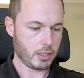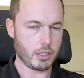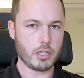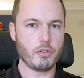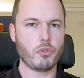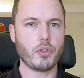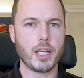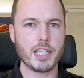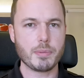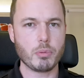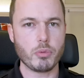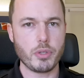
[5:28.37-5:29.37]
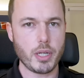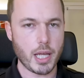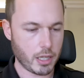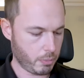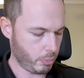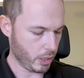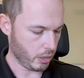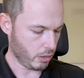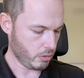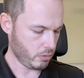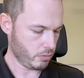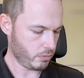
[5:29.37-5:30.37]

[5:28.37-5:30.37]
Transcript: an inflatable neck pillow.